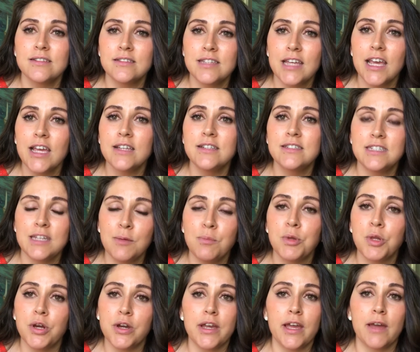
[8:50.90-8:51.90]
take a deep
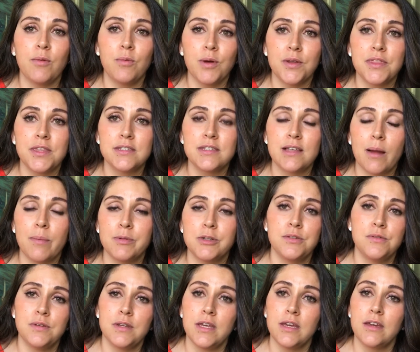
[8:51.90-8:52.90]
look at what this
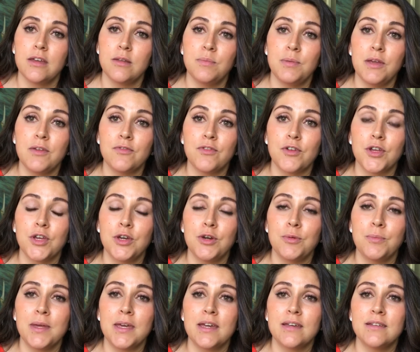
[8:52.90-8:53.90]
opportunity could be for you,
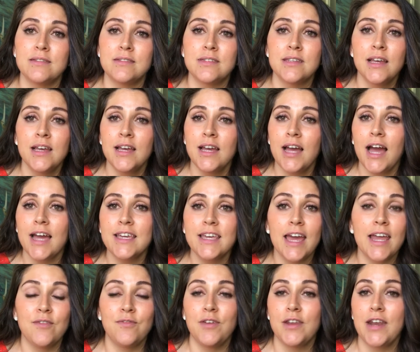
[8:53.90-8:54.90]
because
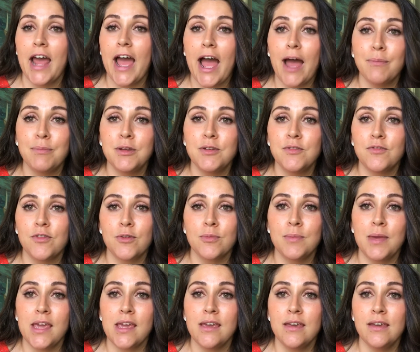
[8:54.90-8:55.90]
again, if it happened for
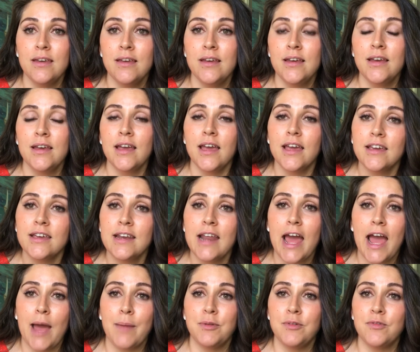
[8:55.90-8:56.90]
me, it can
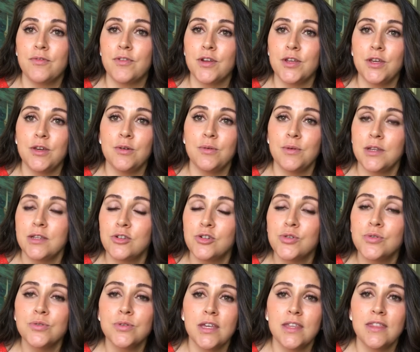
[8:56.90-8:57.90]
happen for you. And
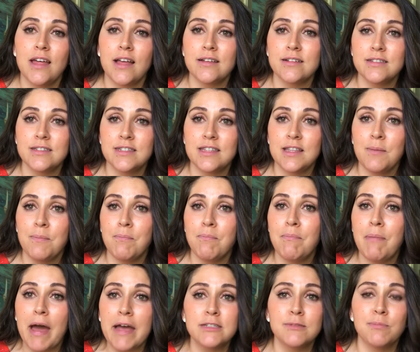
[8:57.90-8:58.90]
truly, that is the
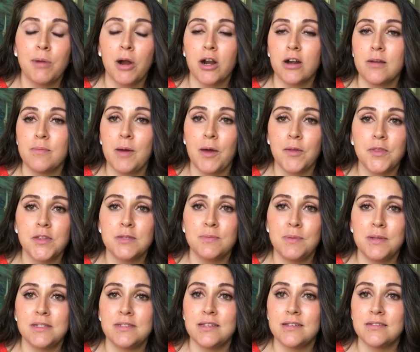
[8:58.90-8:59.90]
best part about this
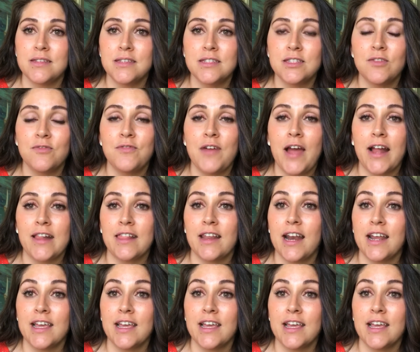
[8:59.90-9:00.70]
business, is the fact that